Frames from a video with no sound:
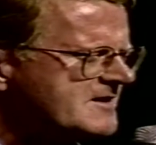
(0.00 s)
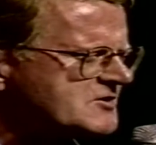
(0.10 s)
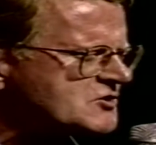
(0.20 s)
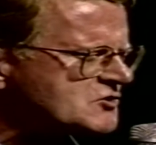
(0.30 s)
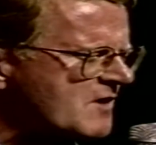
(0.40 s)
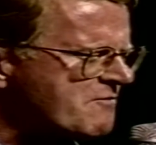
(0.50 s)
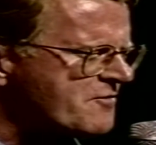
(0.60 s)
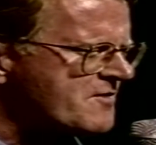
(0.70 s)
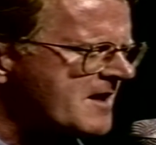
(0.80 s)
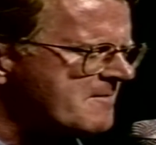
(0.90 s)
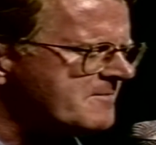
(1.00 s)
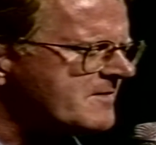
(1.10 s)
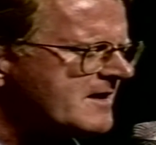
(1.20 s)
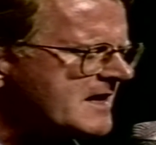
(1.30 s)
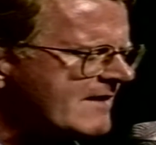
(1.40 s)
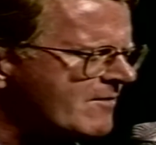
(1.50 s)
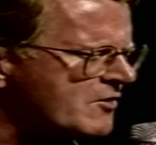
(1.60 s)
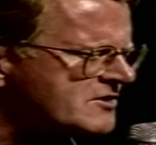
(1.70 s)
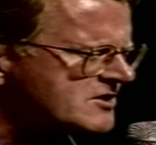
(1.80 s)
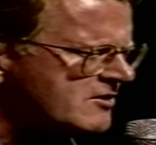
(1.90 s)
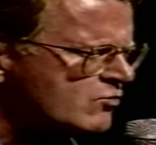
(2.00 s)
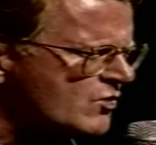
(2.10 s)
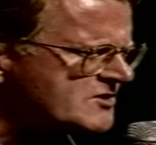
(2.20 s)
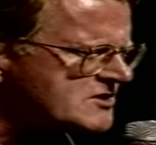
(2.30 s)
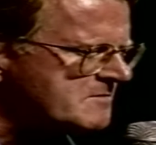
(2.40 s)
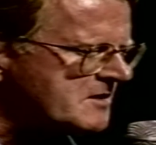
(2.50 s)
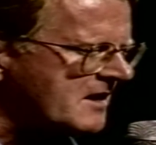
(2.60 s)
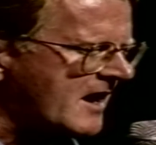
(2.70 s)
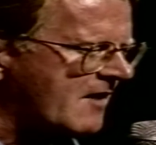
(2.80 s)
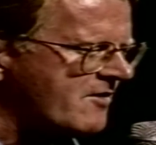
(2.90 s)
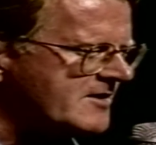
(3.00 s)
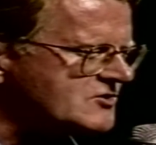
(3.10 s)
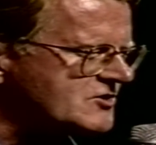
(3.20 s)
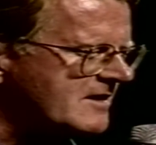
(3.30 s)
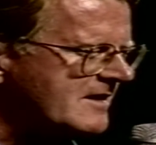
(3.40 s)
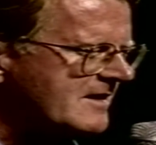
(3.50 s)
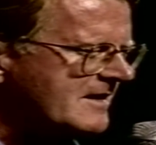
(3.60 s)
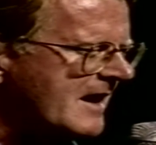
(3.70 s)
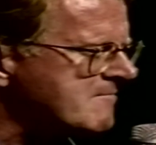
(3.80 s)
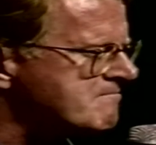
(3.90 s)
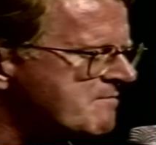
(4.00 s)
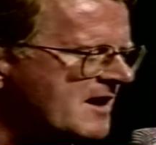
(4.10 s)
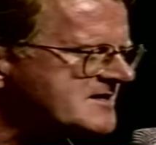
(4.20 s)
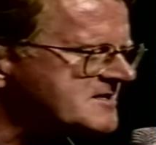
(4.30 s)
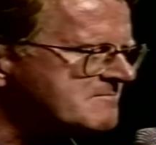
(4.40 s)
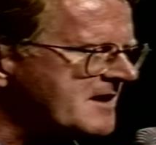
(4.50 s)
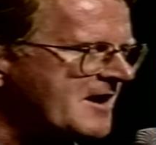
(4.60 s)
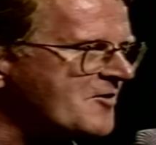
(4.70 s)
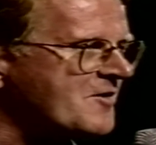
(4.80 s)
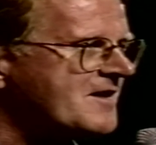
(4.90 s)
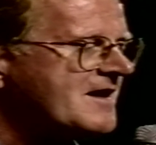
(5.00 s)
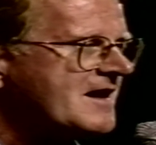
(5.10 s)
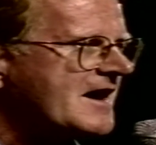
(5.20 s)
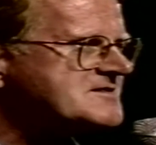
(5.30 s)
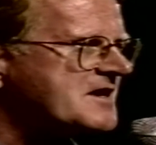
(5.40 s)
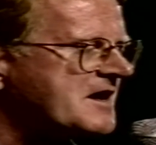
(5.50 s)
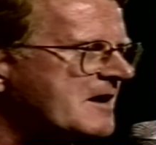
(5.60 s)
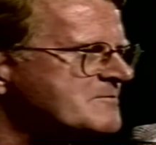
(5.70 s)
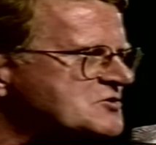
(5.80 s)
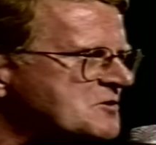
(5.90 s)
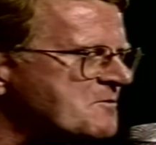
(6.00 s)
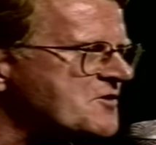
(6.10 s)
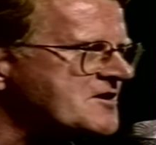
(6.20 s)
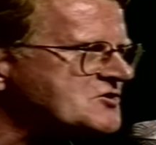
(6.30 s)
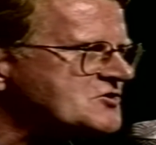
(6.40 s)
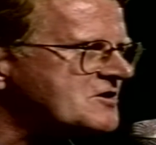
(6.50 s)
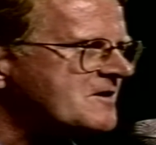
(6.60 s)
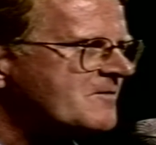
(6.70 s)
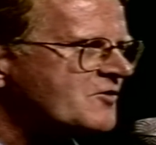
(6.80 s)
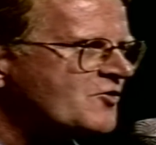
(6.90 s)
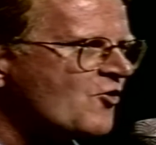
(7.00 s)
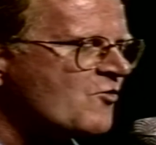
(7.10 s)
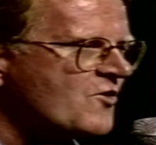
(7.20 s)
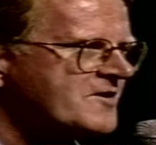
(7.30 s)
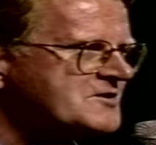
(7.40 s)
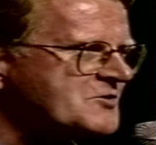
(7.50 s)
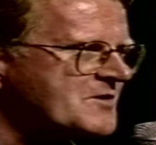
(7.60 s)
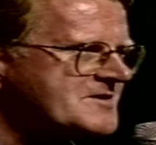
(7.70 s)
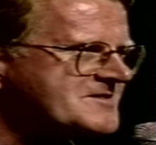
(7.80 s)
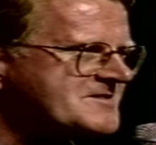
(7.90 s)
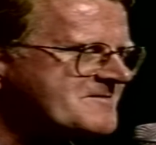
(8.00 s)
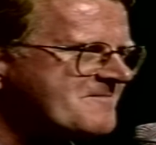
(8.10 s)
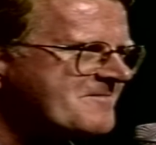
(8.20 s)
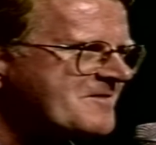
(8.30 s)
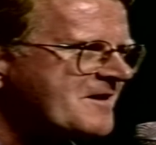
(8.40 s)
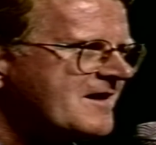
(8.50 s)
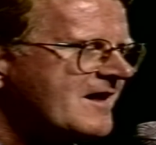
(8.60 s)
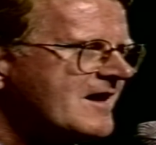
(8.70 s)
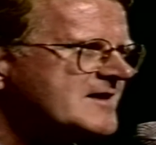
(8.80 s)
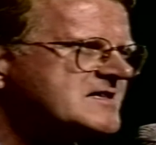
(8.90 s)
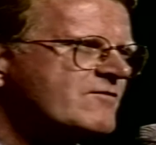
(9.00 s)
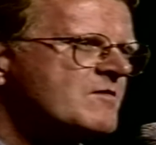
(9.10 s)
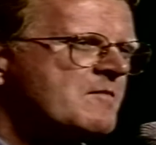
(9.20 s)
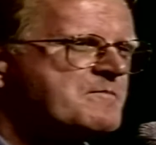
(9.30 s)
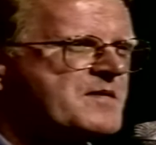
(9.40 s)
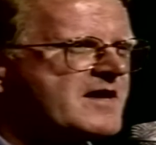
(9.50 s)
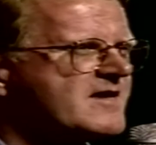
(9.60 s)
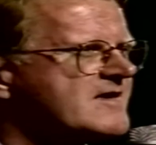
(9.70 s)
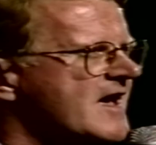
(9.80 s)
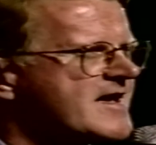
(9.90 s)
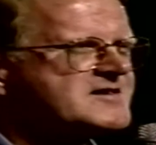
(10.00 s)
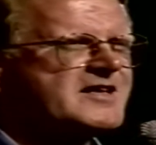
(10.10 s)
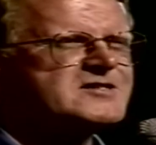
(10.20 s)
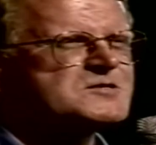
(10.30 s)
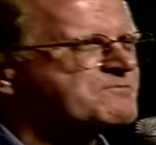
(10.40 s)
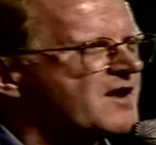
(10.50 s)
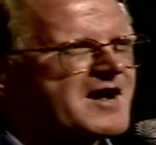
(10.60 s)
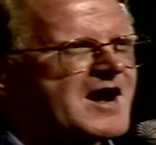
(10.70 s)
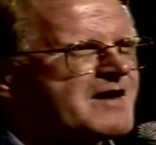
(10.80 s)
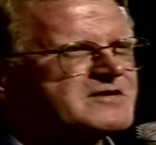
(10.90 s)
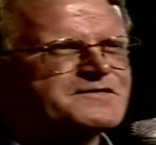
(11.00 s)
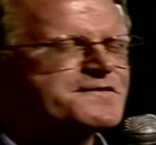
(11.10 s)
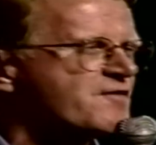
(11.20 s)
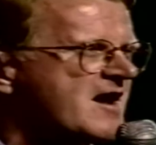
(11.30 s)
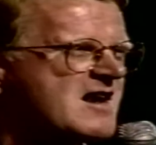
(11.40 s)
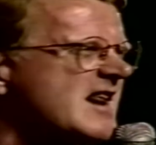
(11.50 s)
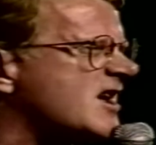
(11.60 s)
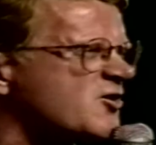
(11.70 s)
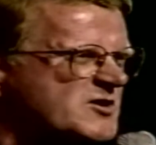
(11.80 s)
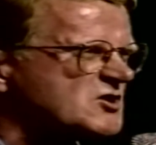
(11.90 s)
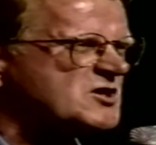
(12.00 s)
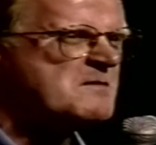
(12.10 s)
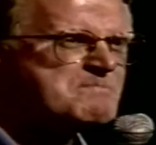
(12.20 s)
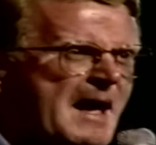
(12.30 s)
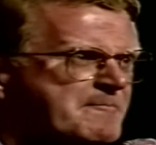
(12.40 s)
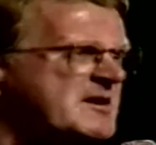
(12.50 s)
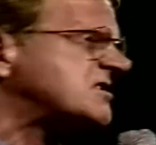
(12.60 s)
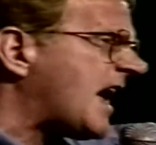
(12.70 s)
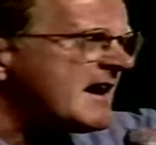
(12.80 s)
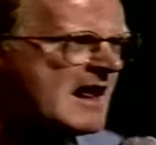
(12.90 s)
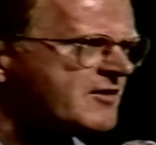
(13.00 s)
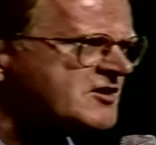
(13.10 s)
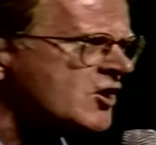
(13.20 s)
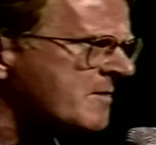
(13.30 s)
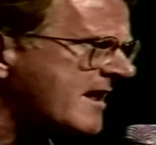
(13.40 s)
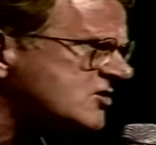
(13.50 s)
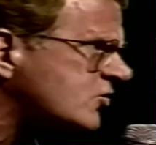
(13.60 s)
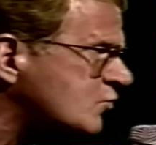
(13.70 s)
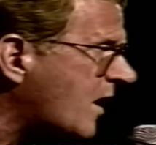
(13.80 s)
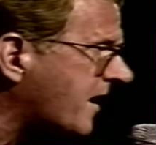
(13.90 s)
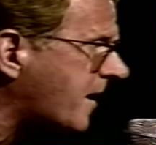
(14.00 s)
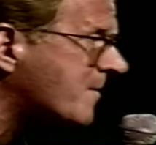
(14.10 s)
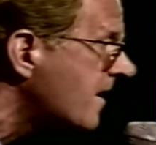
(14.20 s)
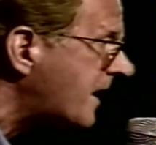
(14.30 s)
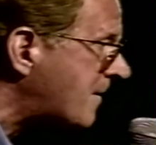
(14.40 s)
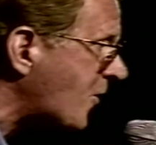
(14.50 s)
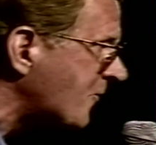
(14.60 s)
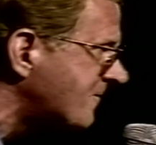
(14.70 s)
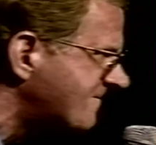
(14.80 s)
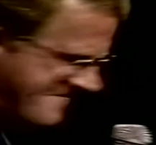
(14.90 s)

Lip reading: Strengthen him. Give him continued wisdom and courage, and bless him now as he comes to preach your word to us. Let's give him a big Gaiety Spring Harvest friendly Christian Baptist and other denominations welcome. Come on.